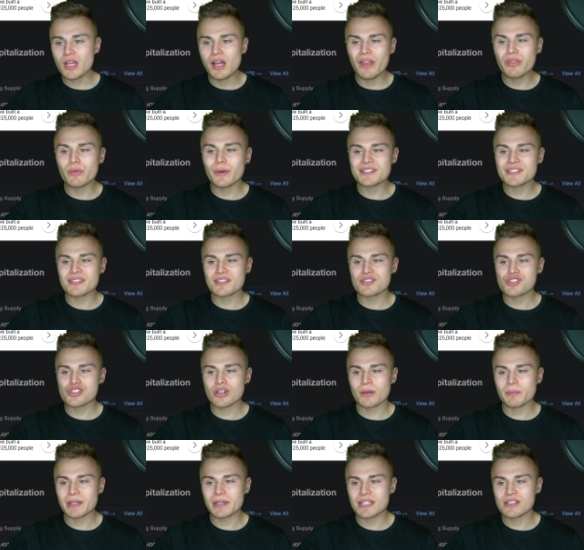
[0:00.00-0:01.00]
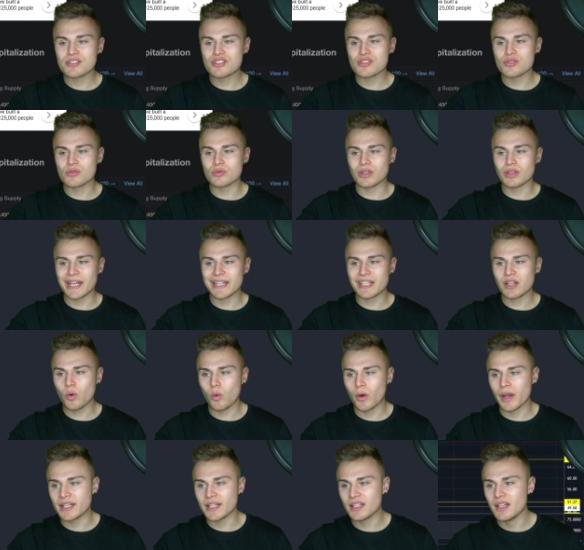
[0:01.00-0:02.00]
Otherwise, let's jump into
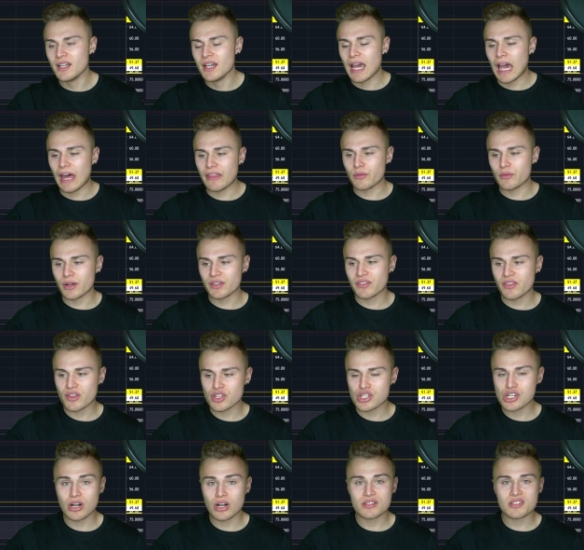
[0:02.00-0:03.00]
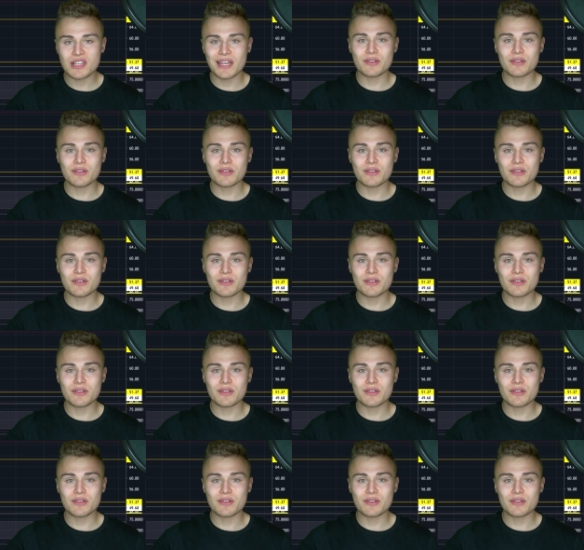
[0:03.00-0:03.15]
Litecoin and the rest of the charts.